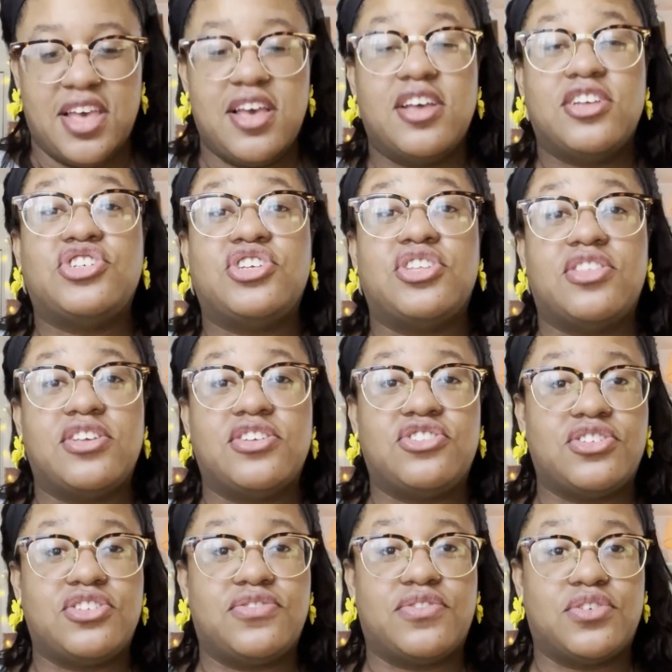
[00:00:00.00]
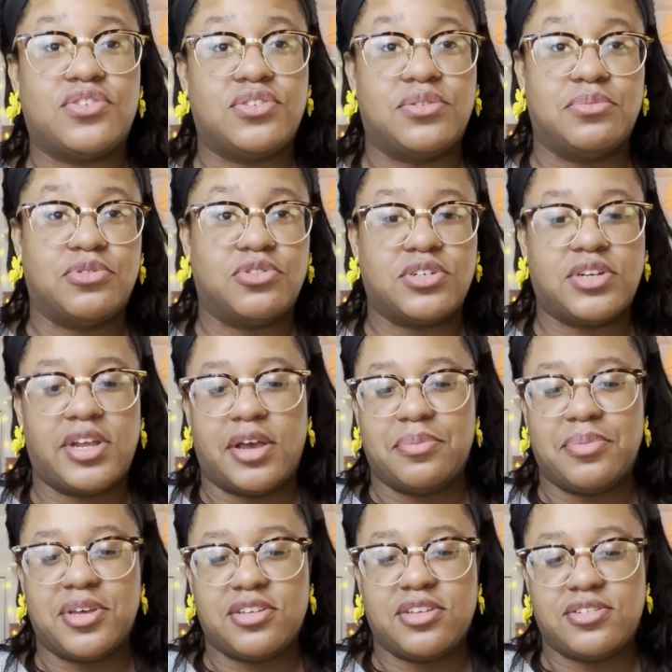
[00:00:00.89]
She thinks she's Voldemort now
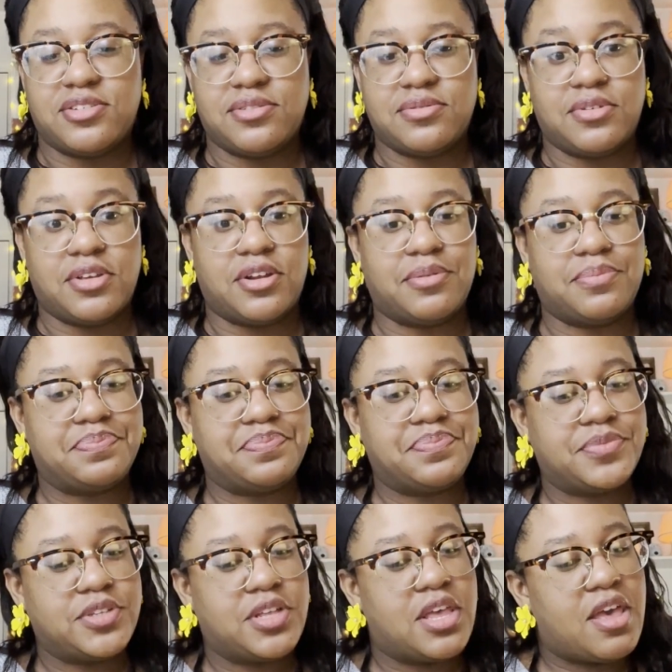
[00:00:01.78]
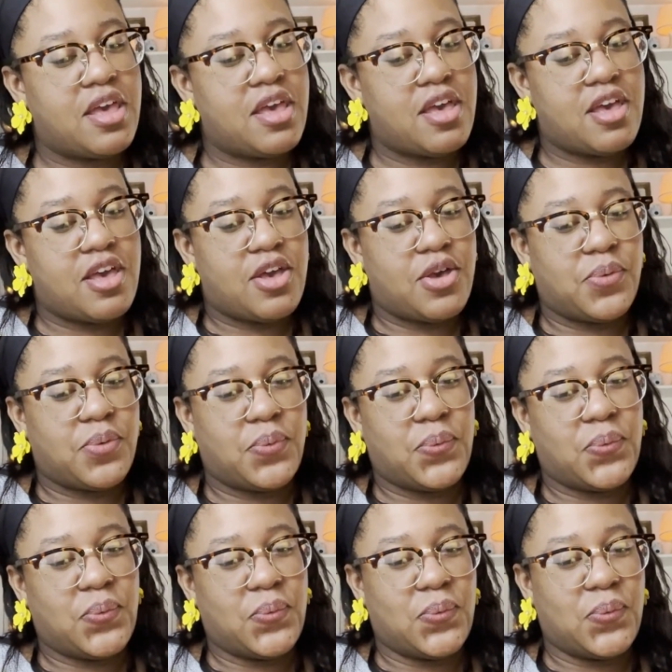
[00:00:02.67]
because, you know.
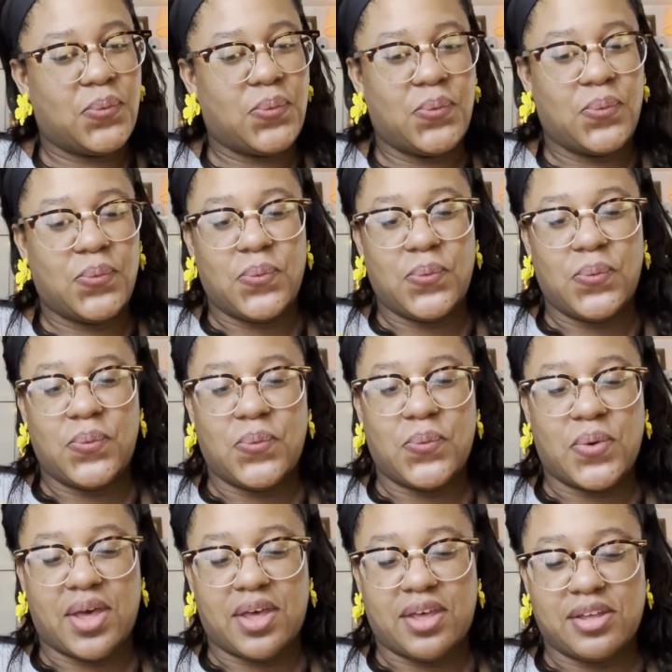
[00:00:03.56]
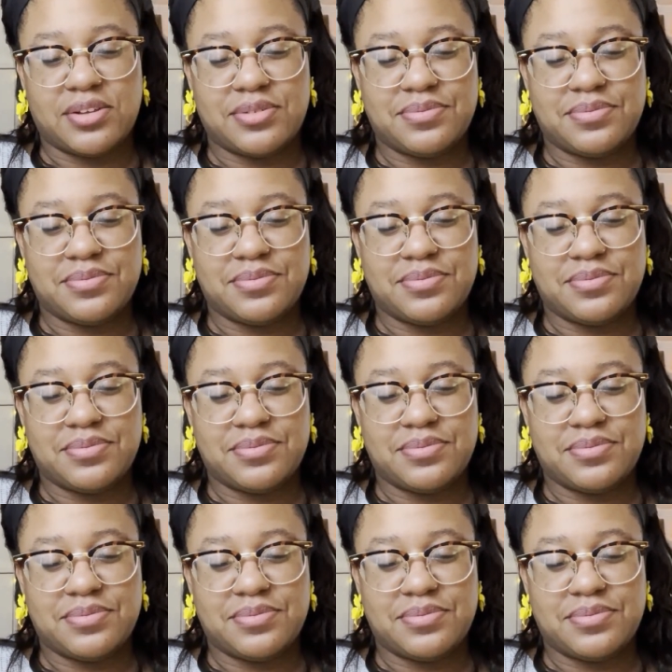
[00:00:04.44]
Ooh.